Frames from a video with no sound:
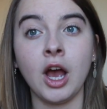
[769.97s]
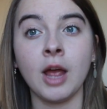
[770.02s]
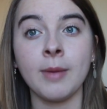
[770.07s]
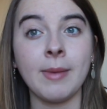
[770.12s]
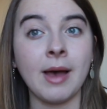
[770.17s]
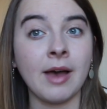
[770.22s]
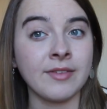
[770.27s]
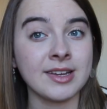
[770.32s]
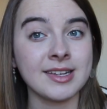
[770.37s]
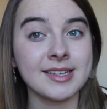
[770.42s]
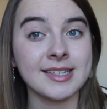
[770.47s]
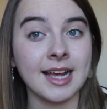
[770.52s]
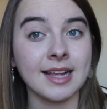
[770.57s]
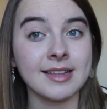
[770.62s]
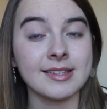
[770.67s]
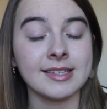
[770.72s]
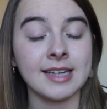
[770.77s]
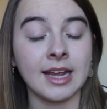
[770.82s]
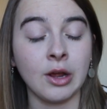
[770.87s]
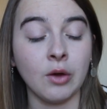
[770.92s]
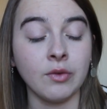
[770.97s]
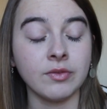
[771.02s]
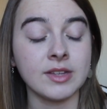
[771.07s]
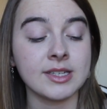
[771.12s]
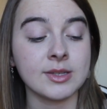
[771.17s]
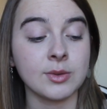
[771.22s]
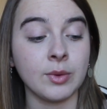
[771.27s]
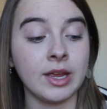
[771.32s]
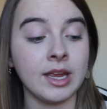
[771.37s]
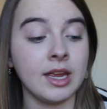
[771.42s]
I'm having Saturday off
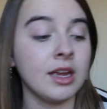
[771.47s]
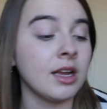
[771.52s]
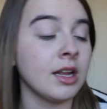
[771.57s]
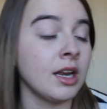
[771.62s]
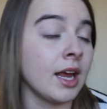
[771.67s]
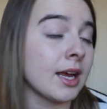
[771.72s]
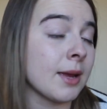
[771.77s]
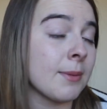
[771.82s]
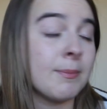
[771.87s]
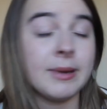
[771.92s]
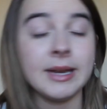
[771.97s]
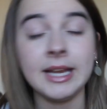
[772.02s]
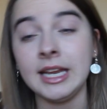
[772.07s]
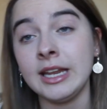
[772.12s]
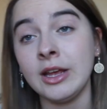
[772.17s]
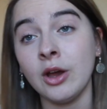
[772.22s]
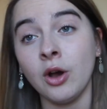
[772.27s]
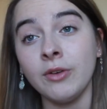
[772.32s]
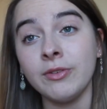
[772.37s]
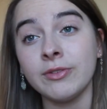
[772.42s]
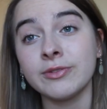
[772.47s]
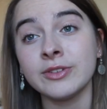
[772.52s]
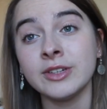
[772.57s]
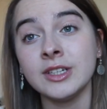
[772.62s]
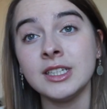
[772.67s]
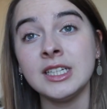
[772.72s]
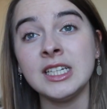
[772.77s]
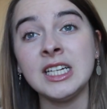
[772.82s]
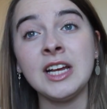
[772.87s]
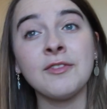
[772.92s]
this week, like completely off.
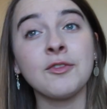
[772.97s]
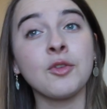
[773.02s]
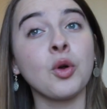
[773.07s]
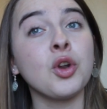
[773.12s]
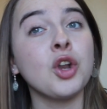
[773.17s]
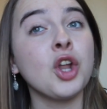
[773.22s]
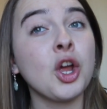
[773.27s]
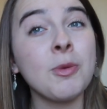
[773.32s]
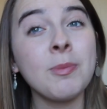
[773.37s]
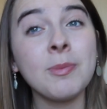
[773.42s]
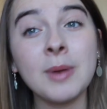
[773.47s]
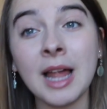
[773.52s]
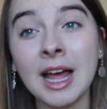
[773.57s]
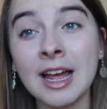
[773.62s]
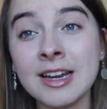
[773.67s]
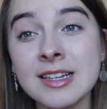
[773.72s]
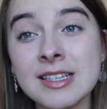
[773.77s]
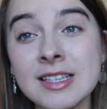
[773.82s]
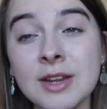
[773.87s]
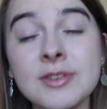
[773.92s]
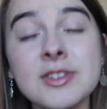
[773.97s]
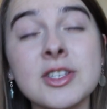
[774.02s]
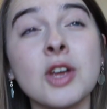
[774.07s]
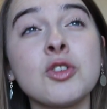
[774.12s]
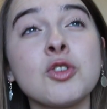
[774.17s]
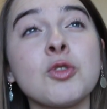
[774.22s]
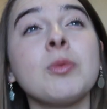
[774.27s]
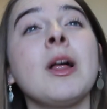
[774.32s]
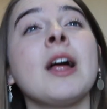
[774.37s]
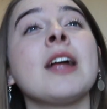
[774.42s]
I've got no plans, no
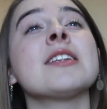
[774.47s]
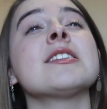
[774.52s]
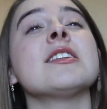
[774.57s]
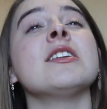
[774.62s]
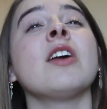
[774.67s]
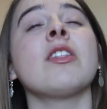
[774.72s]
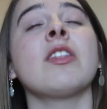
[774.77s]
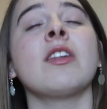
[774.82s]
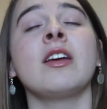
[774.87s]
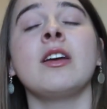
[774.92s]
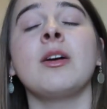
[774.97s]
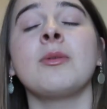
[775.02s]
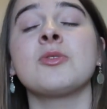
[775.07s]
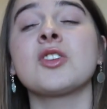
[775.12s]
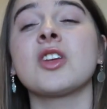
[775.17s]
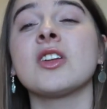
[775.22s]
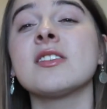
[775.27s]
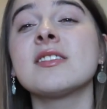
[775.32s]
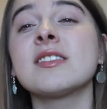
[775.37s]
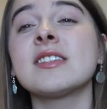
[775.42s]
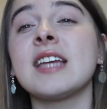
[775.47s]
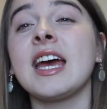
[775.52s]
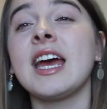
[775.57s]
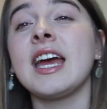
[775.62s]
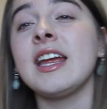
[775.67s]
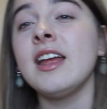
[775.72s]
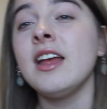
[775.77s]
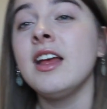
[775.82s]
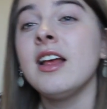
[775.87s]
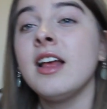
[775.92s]
social plans, nothing. I'm just gonna
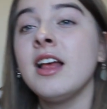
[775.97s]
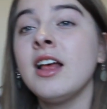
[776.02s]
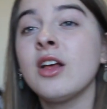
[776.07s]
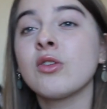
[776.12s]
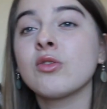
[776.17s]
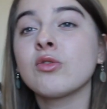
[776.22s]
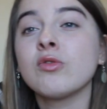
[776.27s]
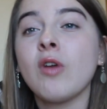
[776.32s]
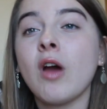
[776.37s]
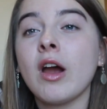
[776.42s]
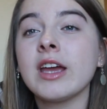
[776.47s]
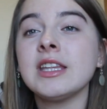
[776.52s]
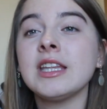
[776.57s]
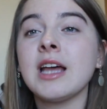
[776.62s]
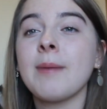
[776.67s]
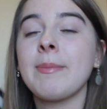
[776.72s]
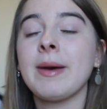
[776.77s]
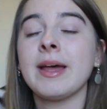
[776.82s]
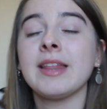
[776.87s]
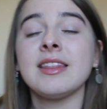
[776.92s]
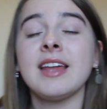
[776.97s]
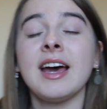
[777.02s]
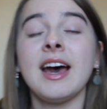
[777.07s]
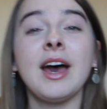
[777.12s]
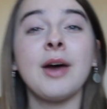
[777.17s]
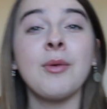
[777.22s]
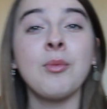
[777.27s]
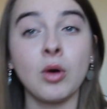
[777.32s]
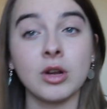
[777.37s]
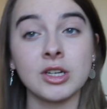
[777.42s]
stay right in that bed
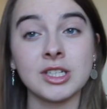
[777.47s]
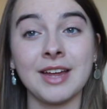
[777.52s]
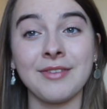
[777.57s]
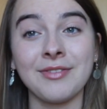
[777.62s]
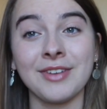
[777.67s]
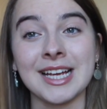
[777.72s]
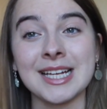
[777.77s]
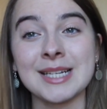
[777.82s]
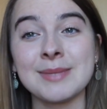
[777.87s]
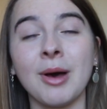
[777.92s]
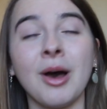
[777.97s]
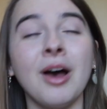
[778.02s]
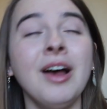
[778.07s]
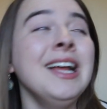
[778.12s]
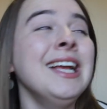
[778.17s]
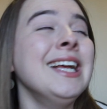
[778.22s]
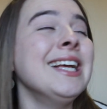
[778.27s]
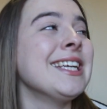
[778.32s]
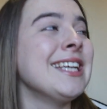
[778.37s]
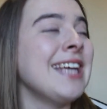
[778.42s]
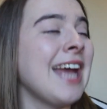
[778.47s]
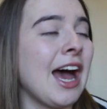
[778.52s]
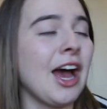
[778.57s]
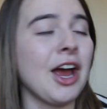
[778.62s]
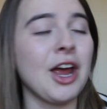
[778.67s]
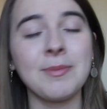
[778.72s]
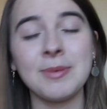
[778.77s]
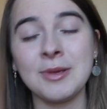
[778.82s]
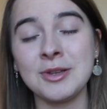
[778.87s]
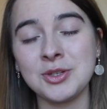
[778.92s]
there and watch Netflix. But yeah,
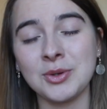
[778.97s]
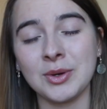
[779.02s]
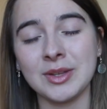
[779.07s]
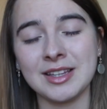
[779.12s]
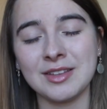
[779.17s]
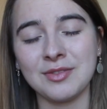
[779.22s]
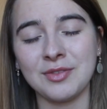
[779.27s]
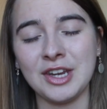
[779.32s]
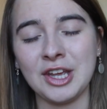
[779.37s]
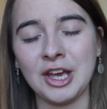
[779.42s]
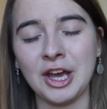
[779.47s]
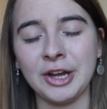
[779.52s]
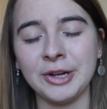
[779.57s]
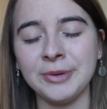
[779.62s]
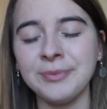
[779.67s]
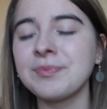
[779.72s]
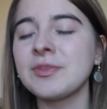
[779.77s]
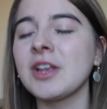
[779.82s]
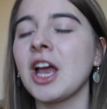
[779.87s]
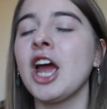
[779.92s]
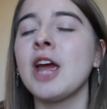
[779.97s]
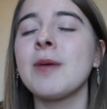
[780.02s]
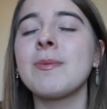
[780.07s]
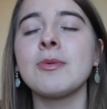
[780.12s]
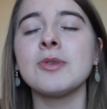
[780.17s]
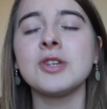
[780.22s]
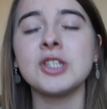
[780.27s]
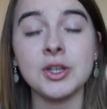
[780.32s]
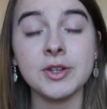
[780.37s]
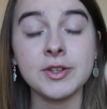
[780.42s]
I hope you enjoyed this video. I hope
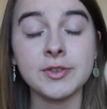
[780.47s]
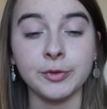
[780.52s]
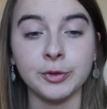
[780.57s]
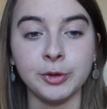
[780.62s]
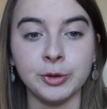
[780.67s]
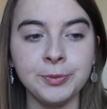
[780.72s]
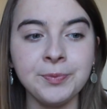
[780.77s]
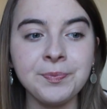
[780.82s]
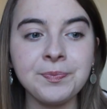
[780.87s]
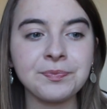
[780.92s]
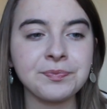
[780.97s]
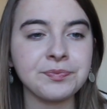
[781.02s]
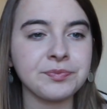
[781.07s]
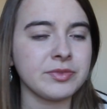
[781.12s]
it was useful.